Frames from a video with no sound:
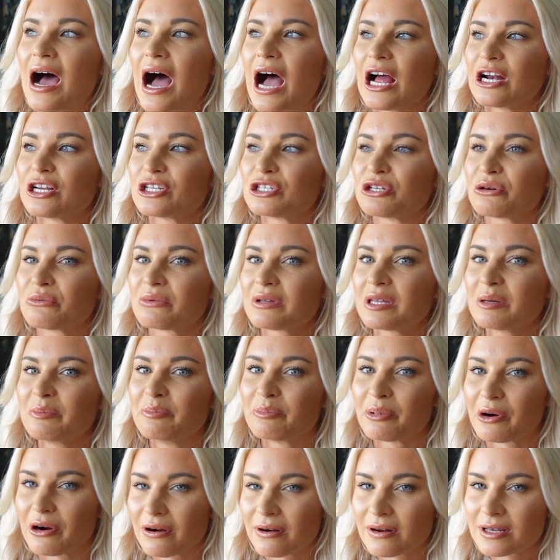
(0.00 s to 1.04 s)
I just don't really
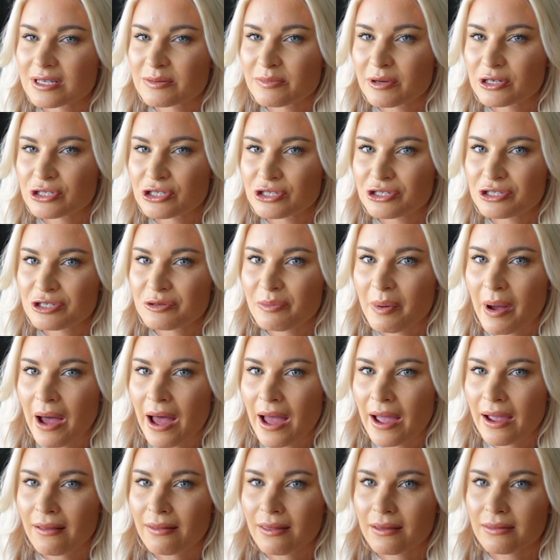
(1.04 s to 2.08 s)
burn as much in
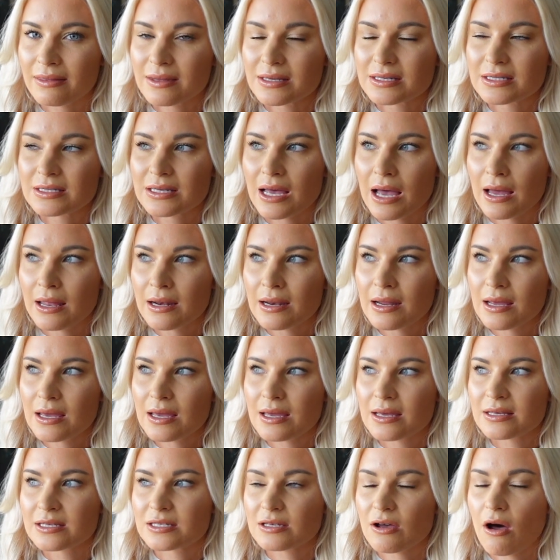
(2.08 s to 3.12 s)
Dubai. Like, the sun
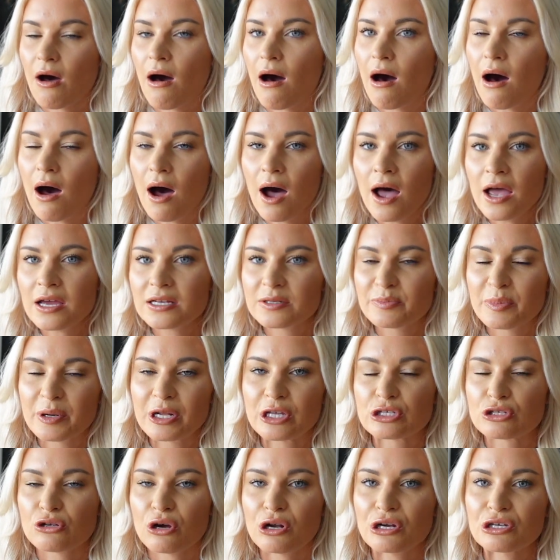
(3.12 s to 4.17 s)
is hot, but
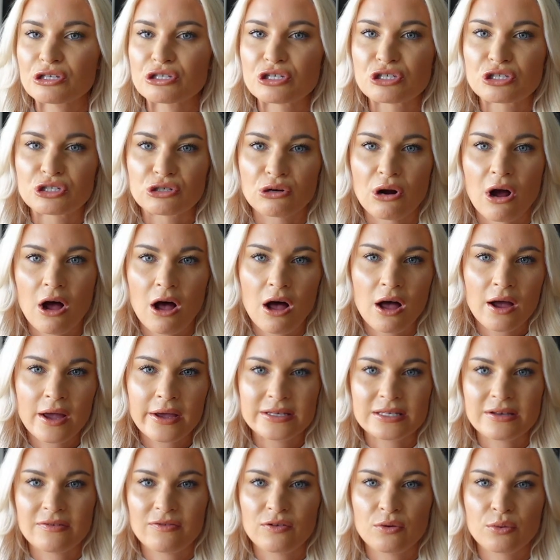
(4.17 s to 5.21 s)
it's not as strong
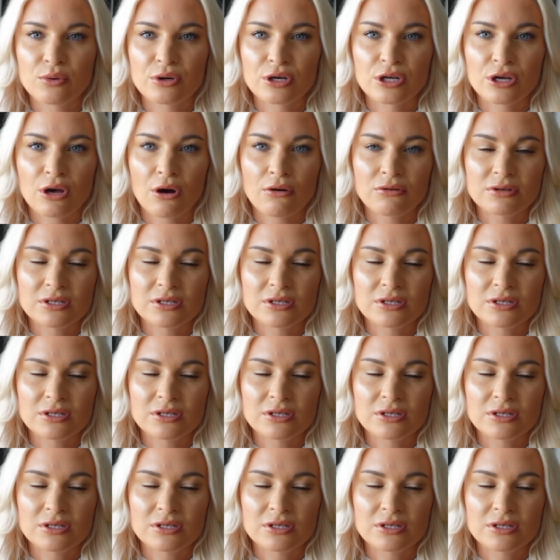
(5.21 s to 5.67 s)
as if you were to go